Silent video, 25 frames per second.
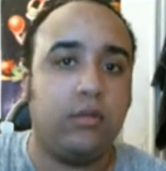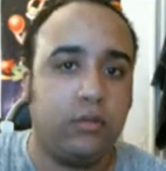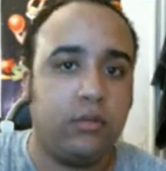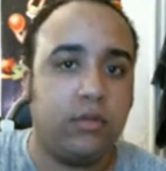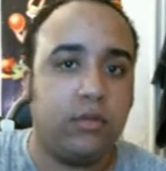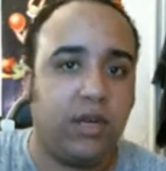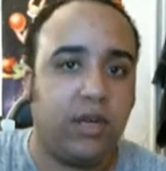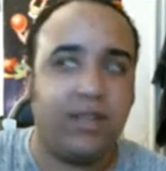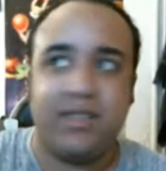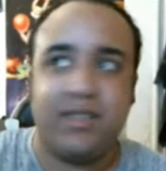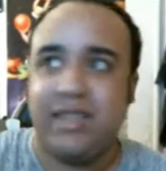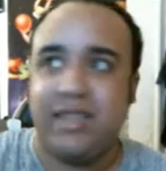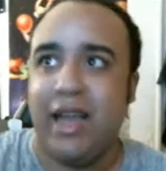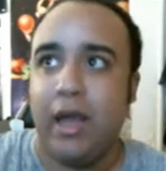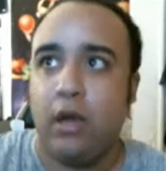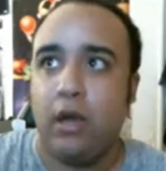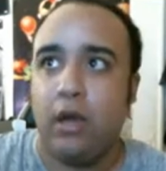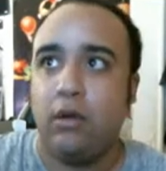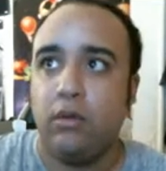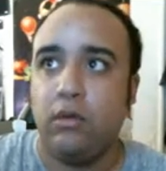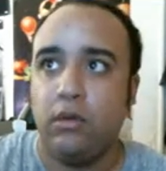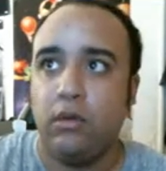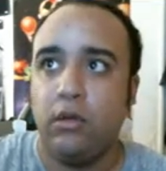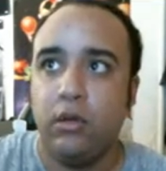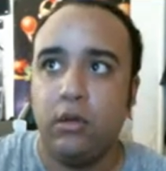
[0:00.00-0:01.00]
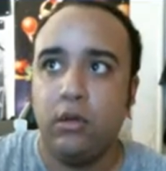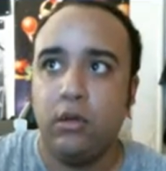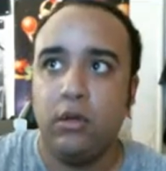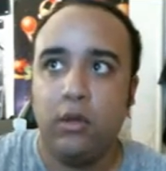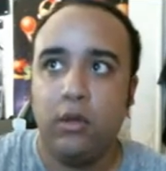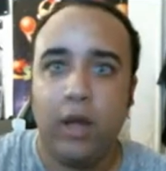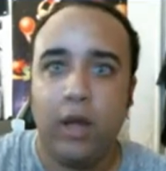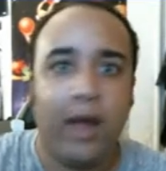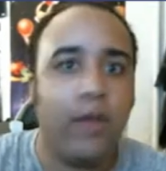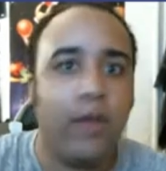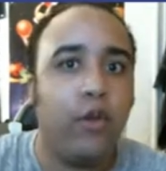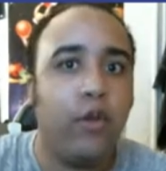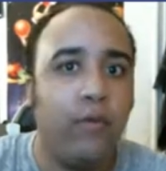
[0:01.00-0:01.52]
could tell
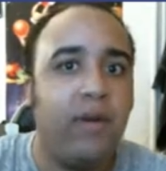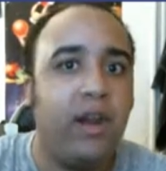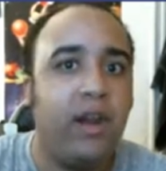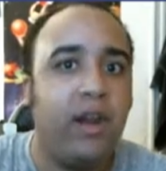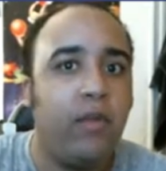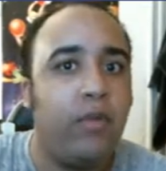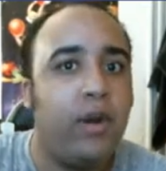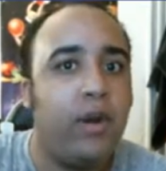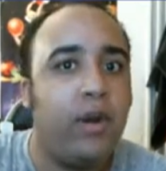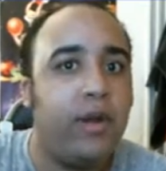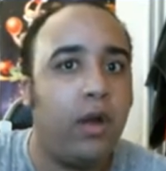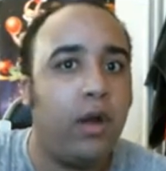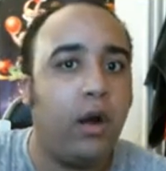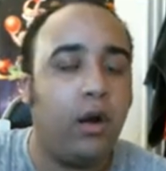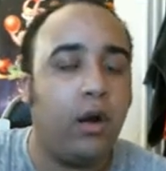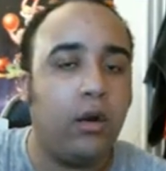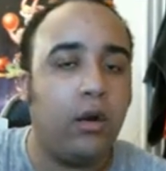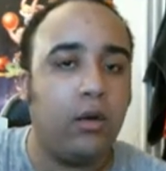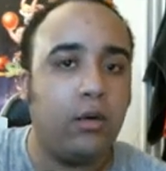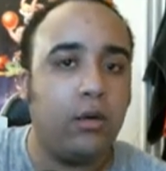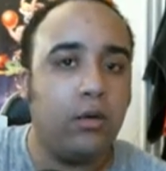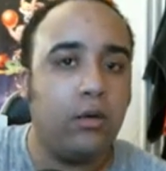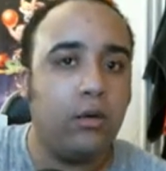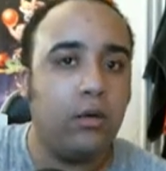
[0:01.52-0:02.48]
how you really are,